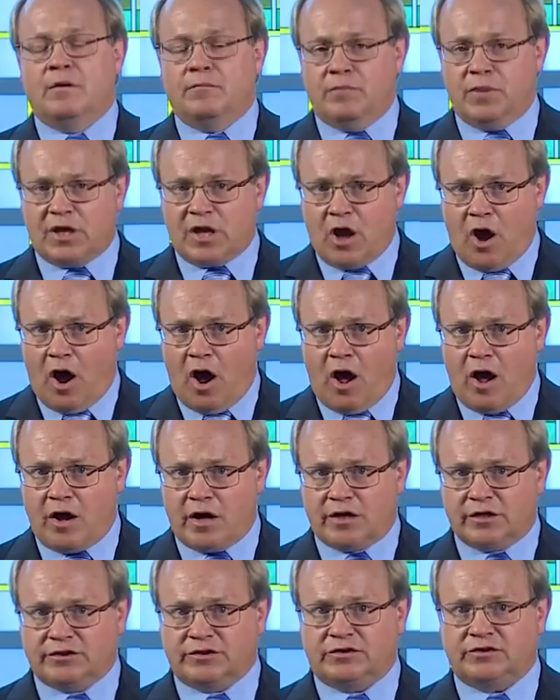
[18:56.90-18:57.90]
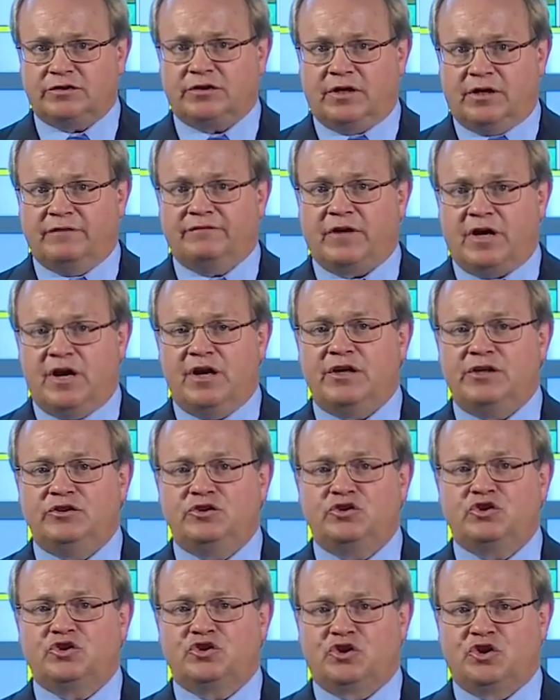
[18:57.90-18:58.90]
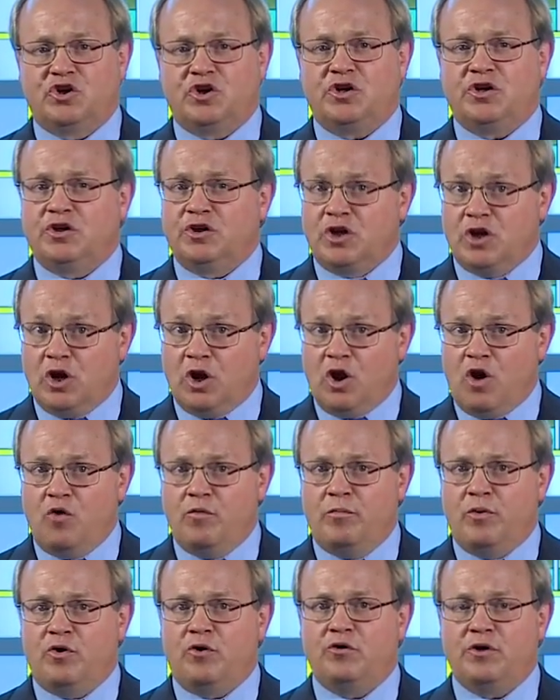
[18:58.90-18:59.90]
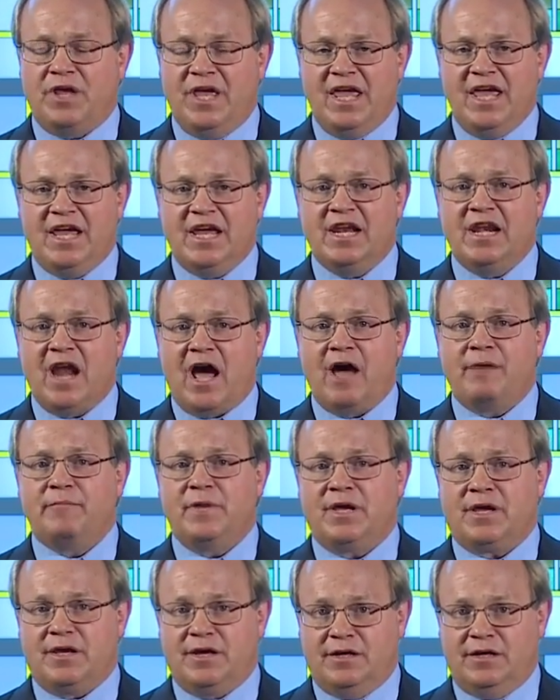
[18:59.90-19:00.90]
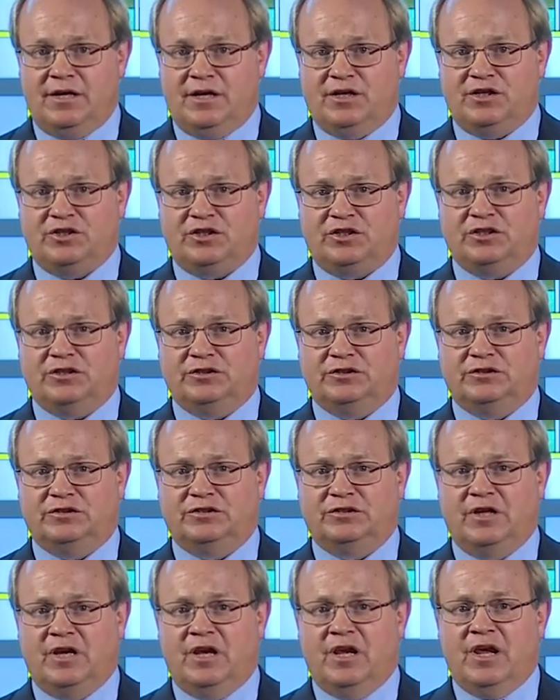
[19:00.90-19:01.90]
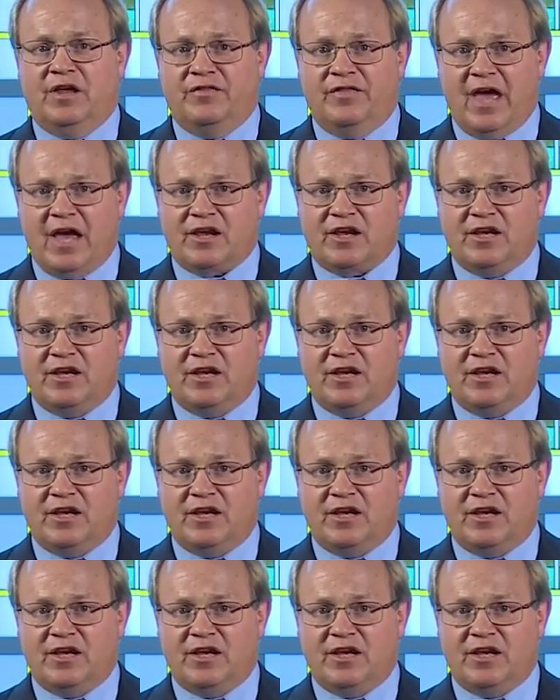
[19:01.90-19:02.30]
because of uncertain global economic conditions that